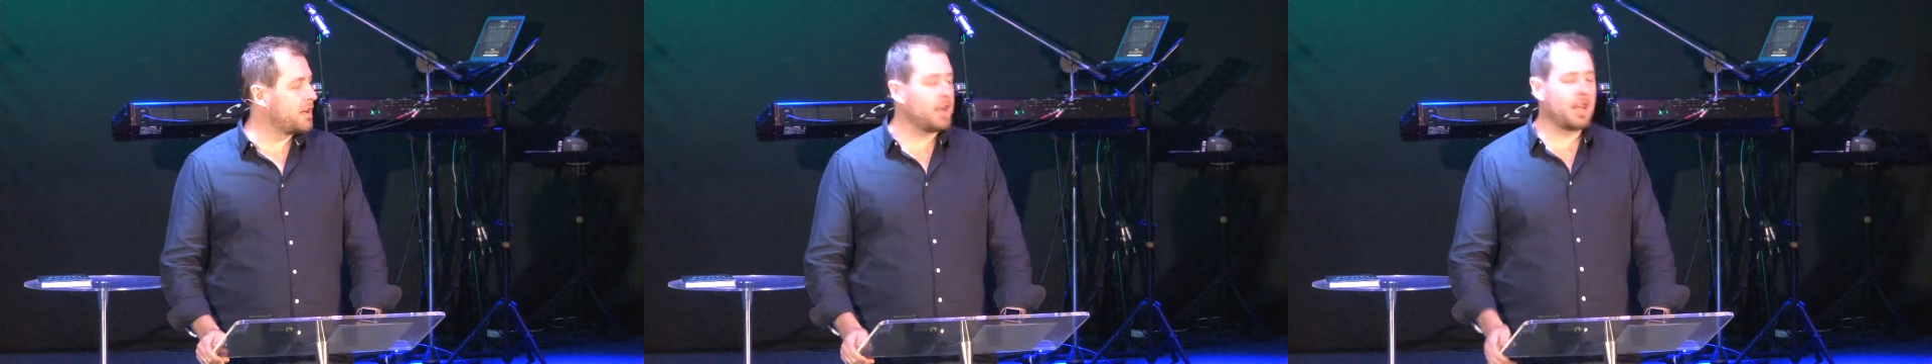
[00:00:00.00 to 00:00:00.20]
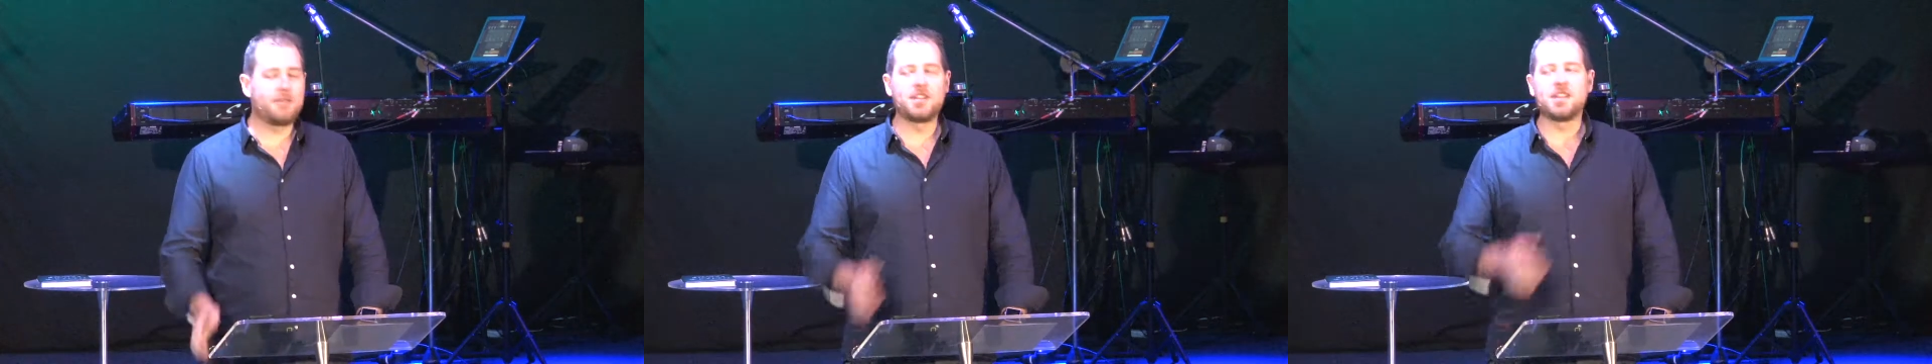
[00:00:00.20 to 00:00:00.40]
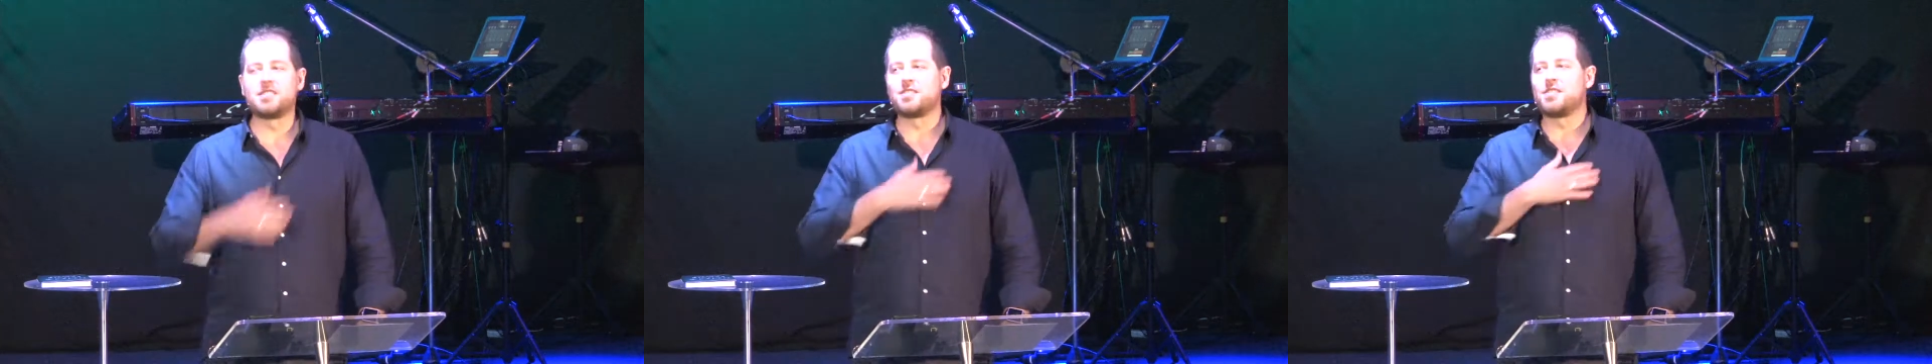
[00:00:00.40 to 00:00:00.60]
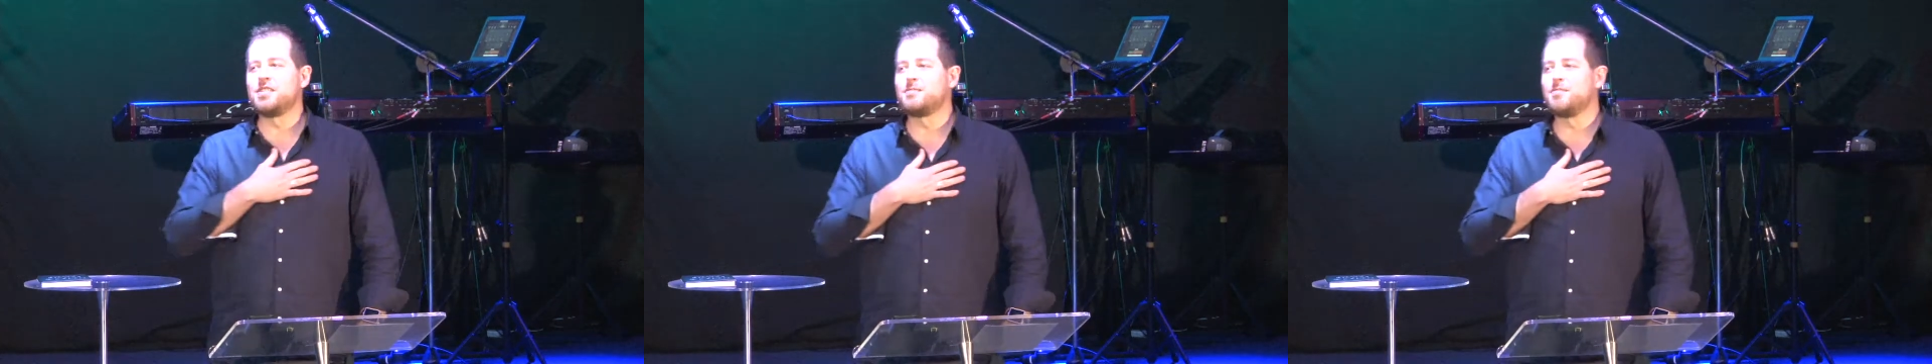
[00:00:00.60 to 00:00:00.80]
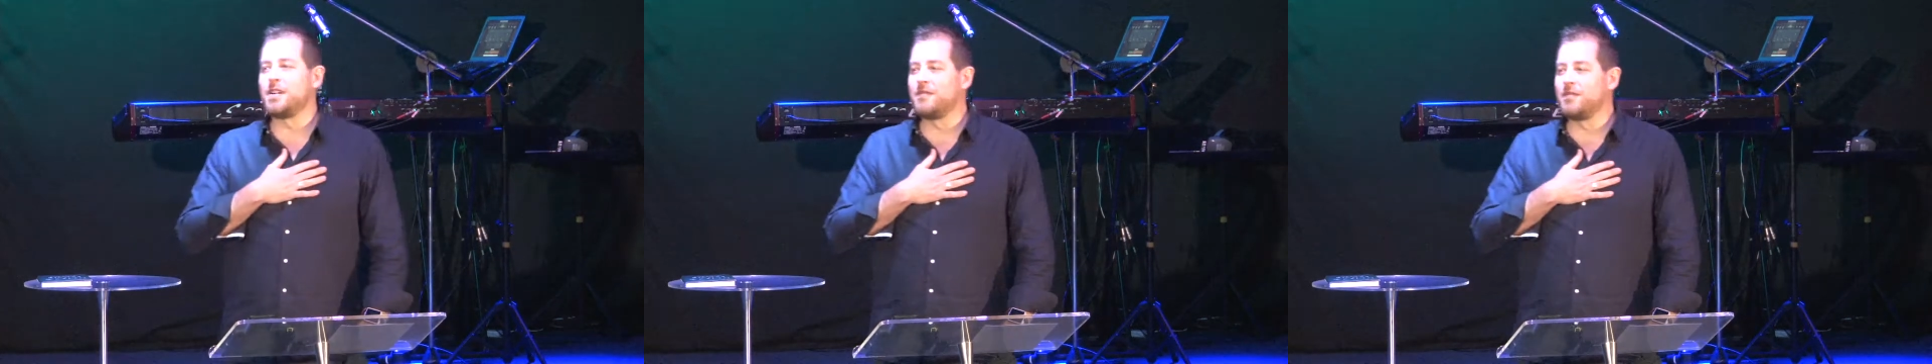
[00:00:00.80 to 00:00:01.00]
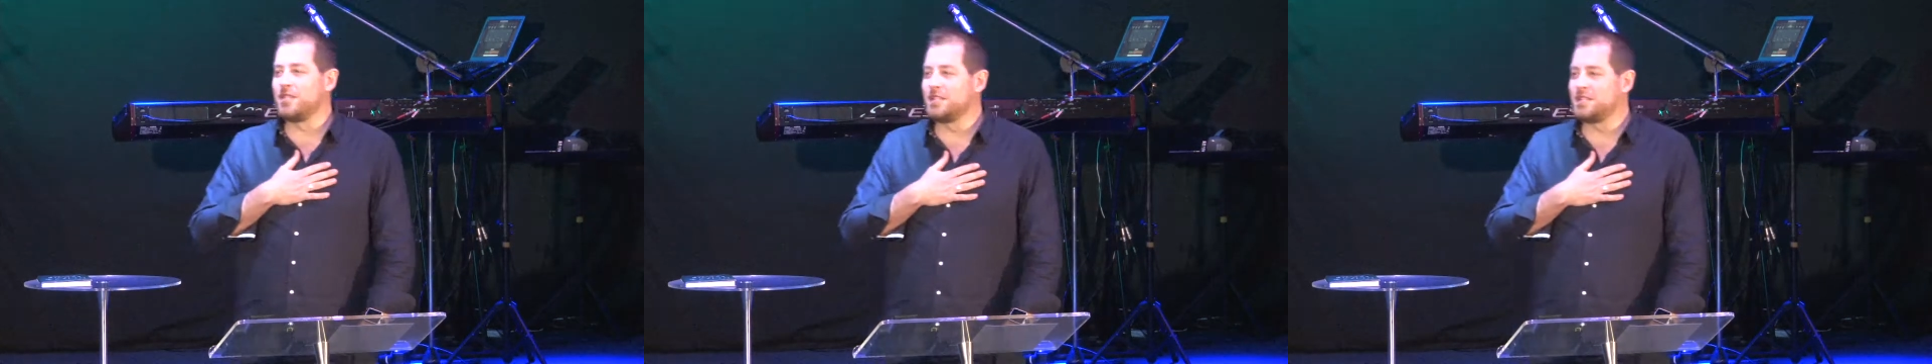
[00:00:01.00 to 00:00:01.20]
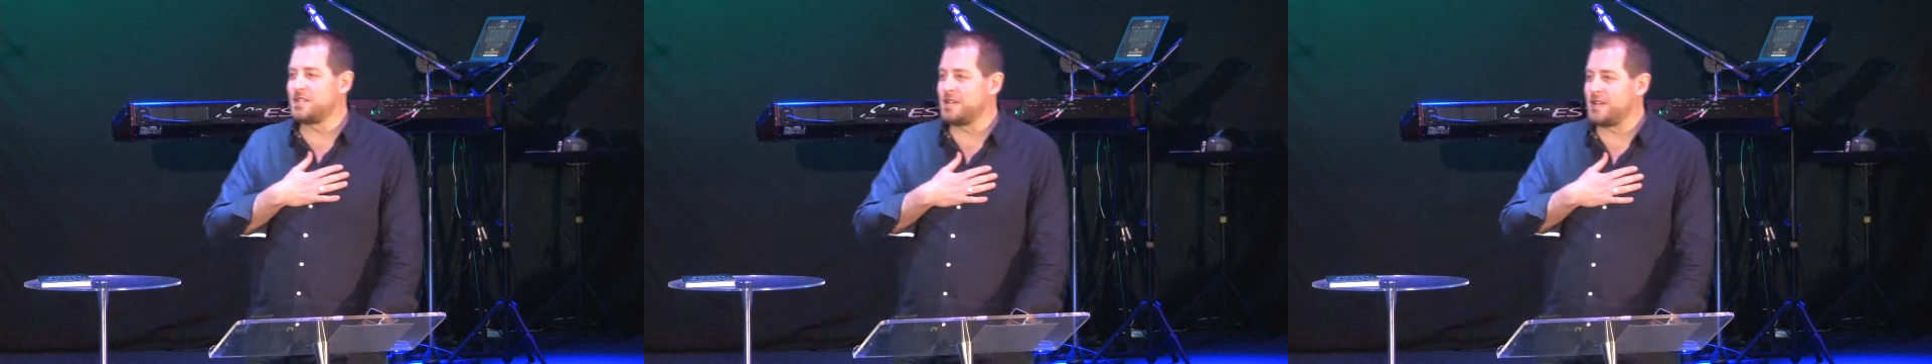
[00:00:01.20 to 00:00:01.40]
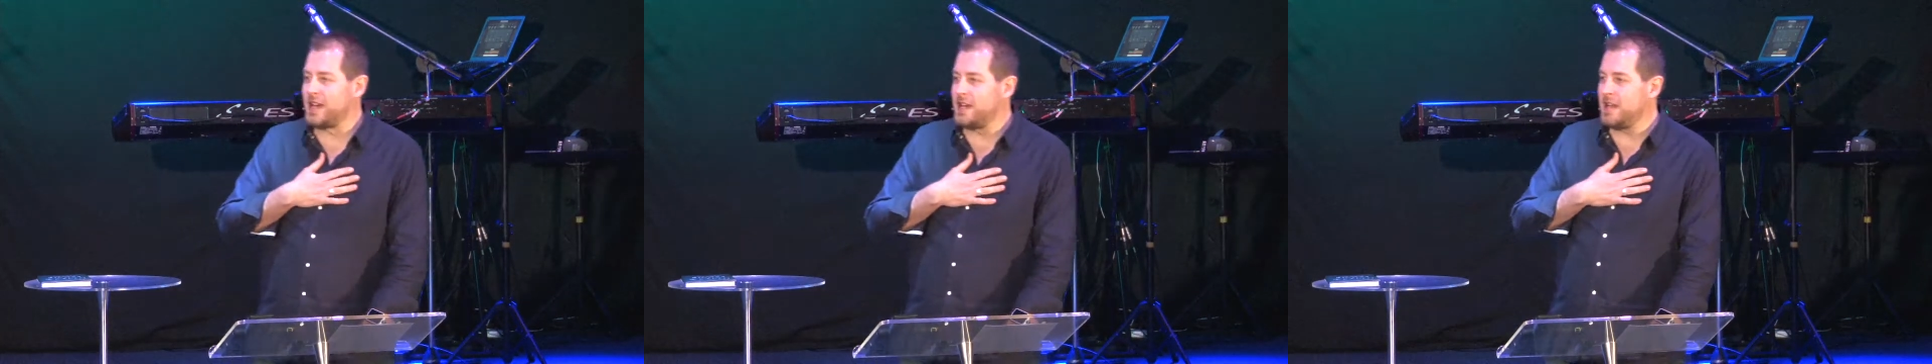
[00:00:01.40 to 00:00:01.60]
you'll have to excuse my voice
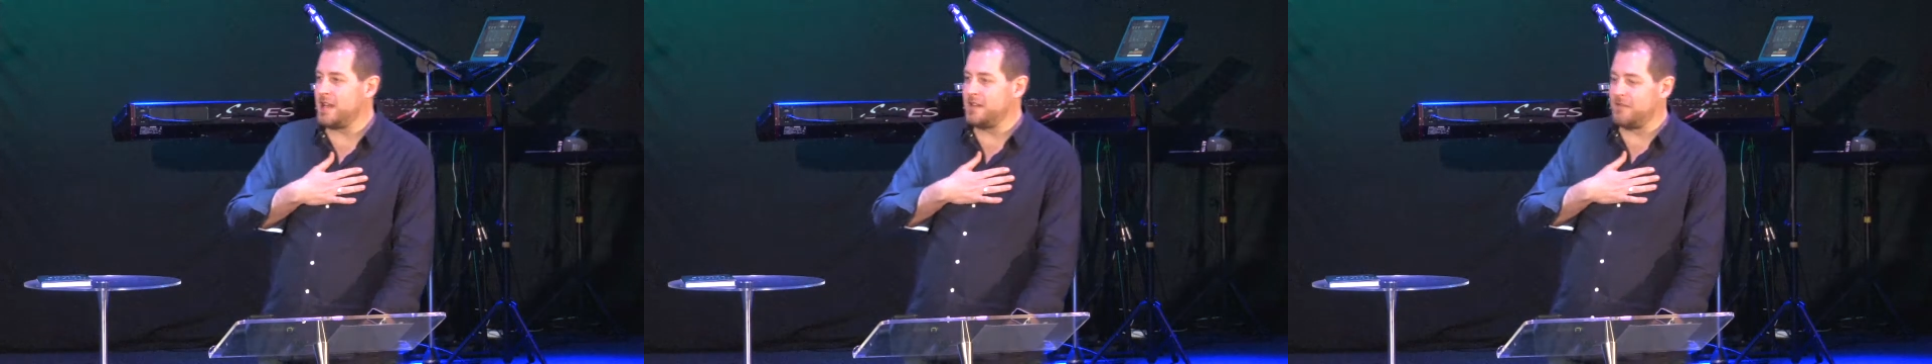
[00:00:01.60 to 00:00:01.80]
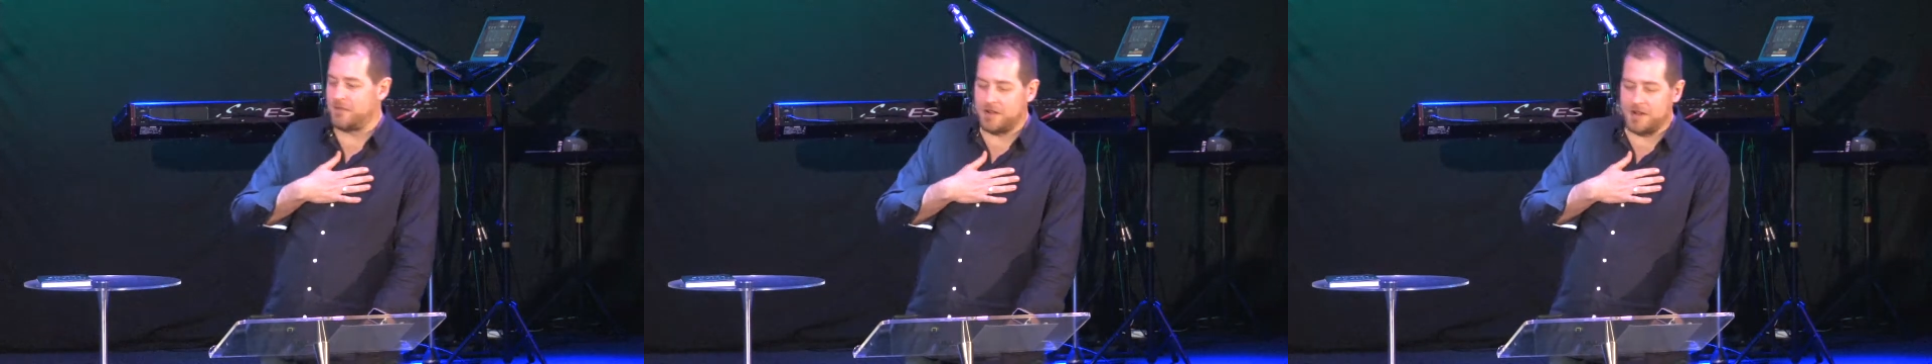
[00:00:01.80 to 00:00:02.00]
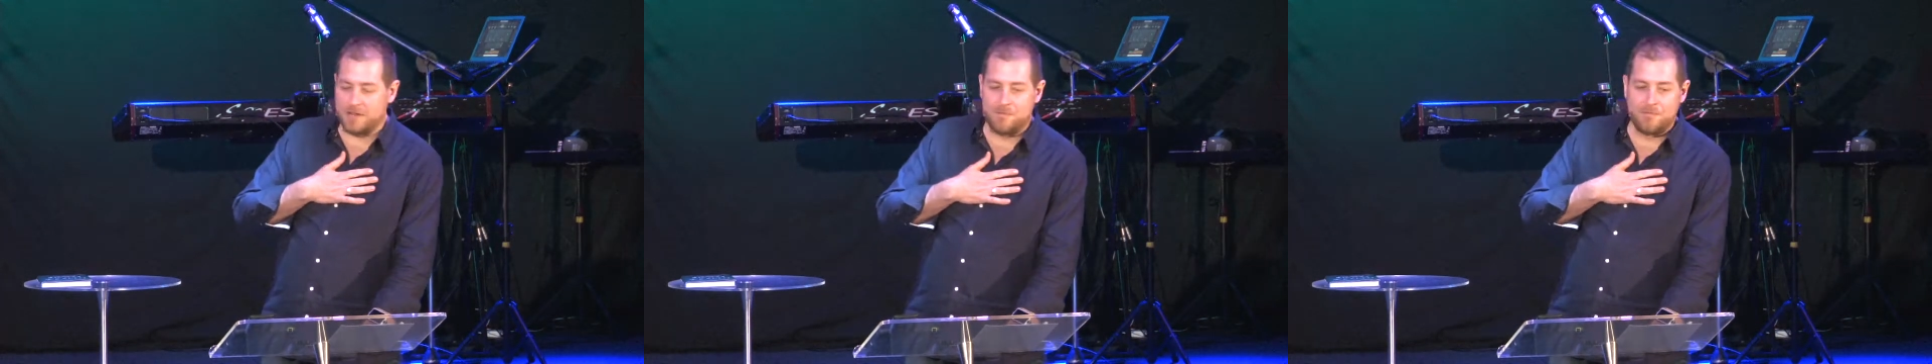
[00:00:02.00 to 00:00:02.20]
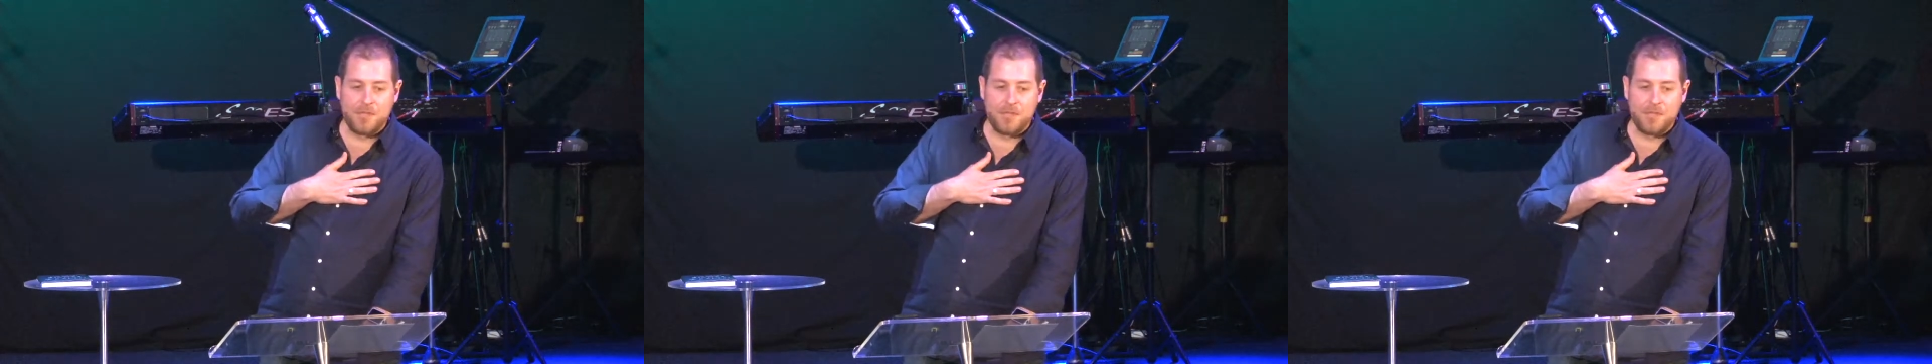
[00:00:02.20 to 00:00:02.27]
today, and if I,